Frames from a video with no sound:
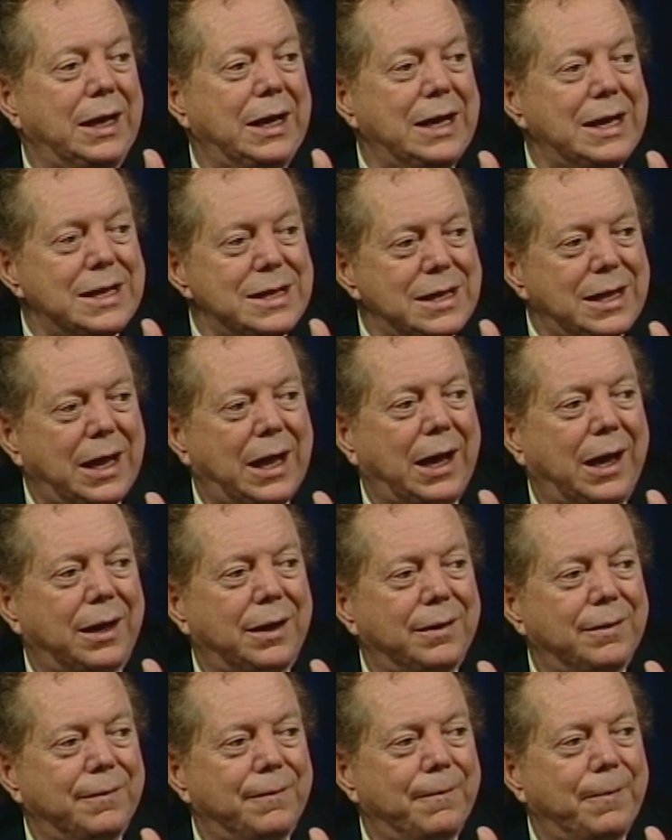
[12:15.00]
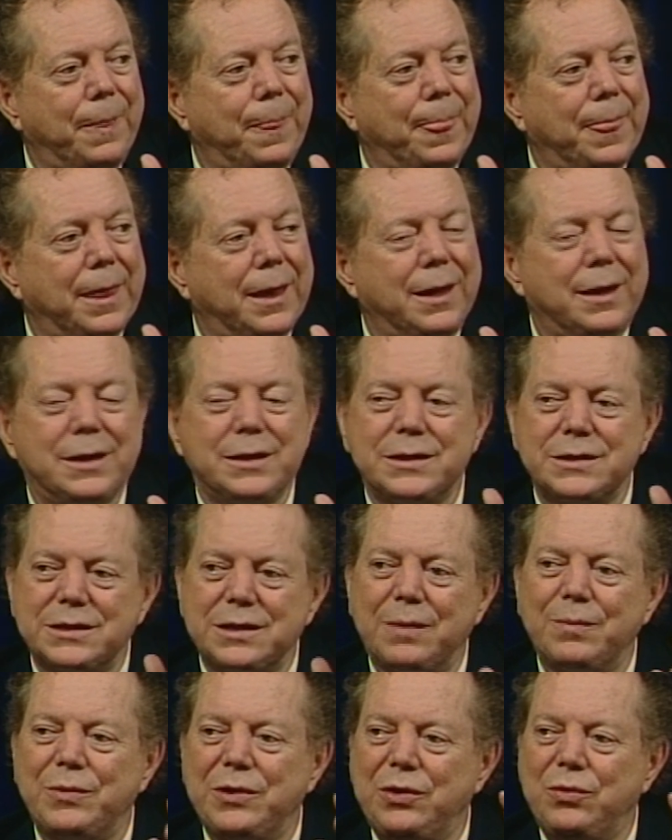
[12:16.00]
And in that,
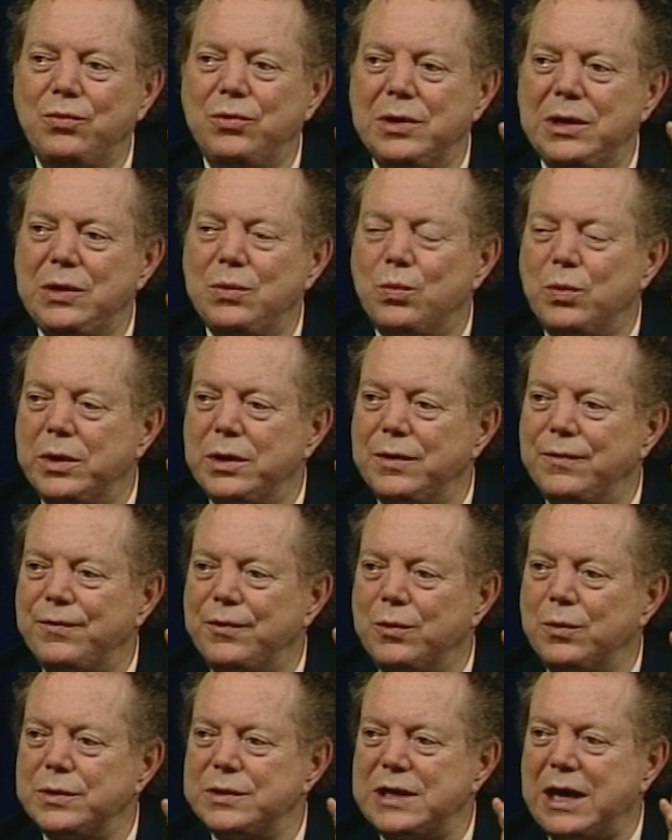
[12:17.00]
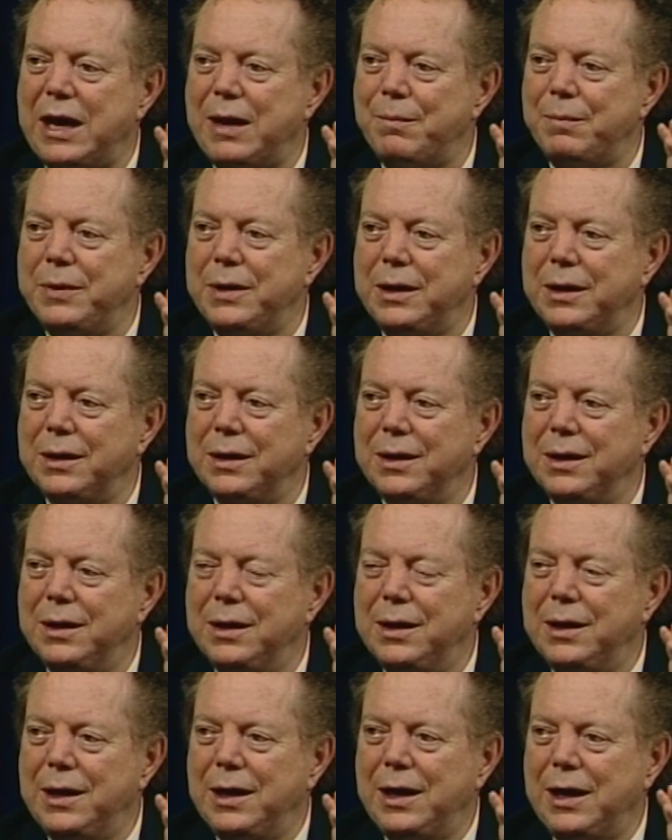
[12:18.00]
something really wonderful was happening.
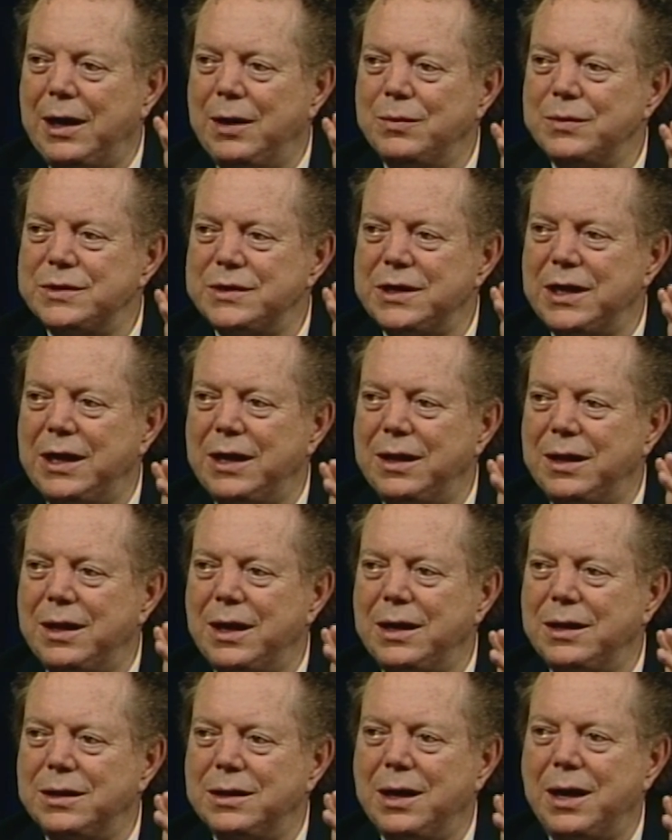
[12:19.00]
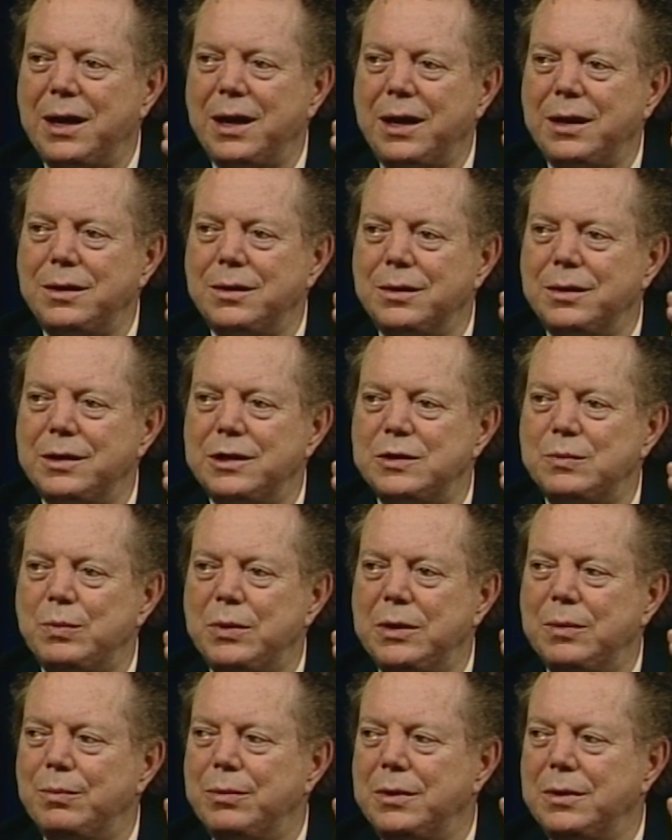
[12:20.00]
I was saying, thank God I know
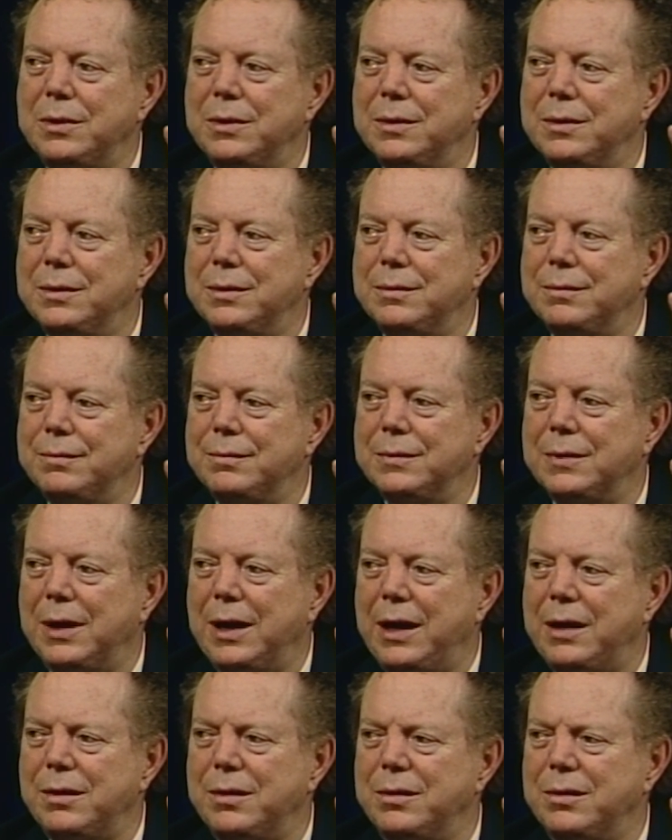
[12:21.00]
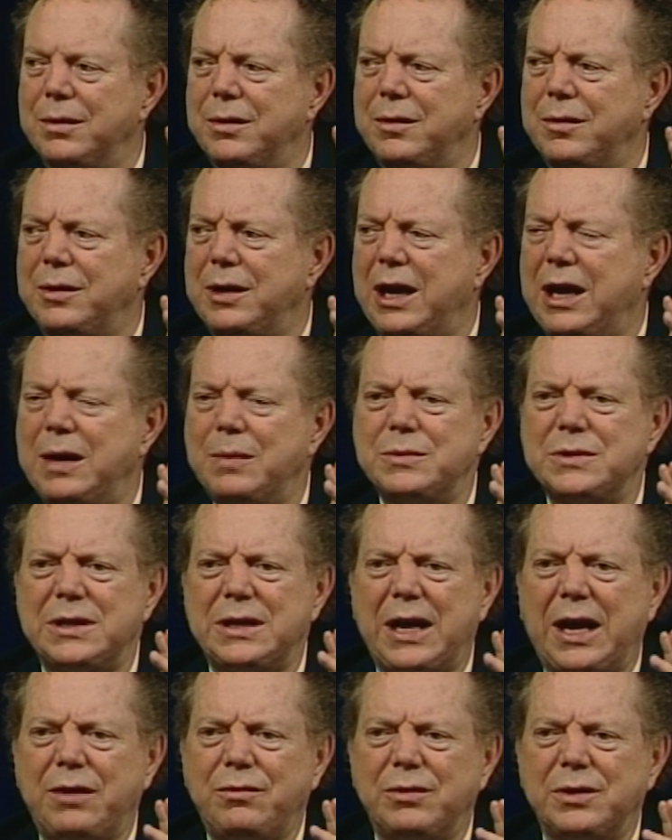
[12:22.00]
these people. I don't know your
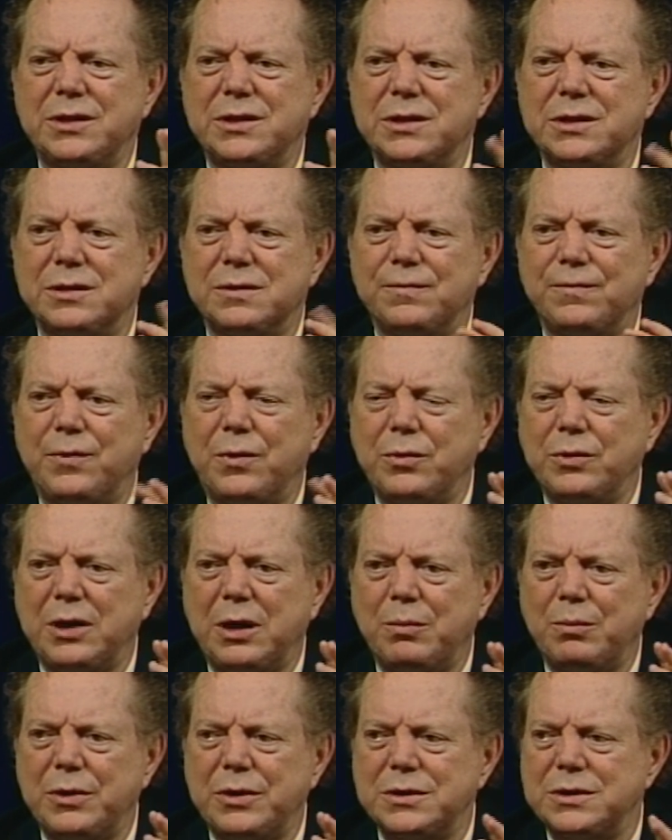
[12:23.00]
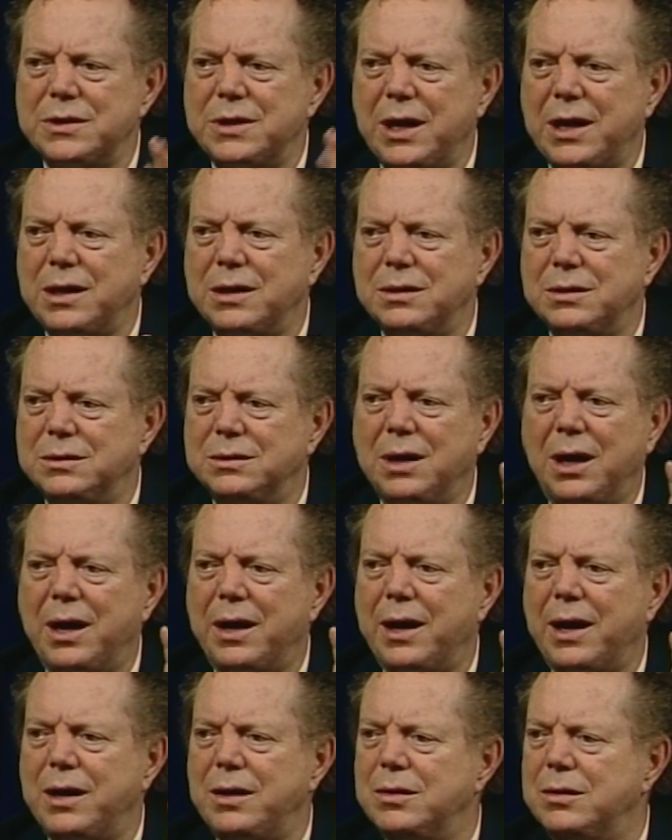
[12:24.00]
names and addresses and phone numbers. Thank
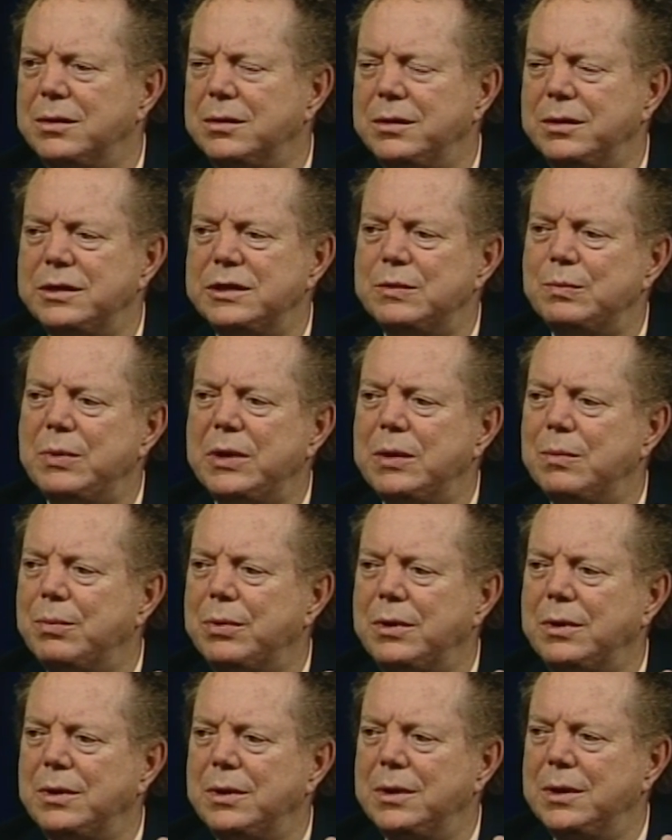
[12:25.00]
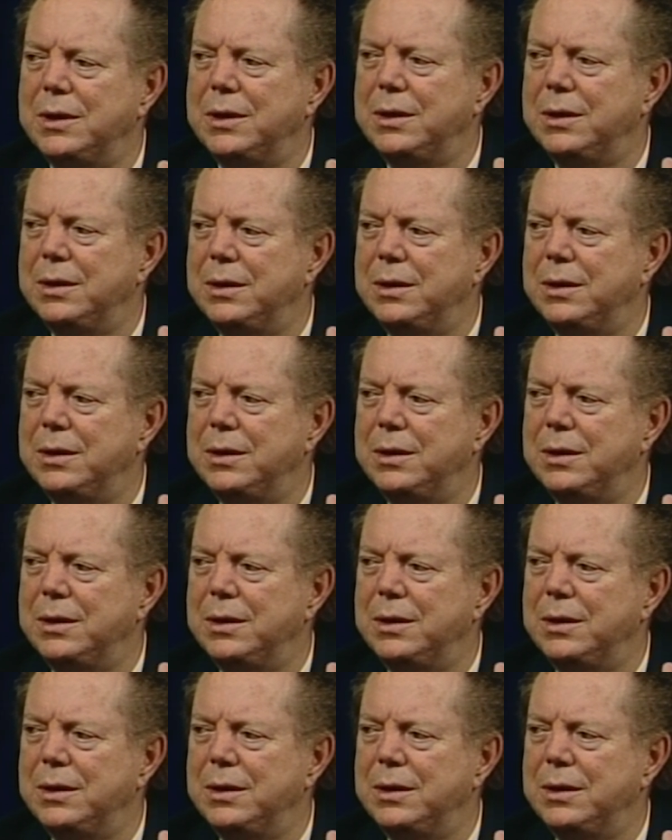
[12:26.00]
God I know these people.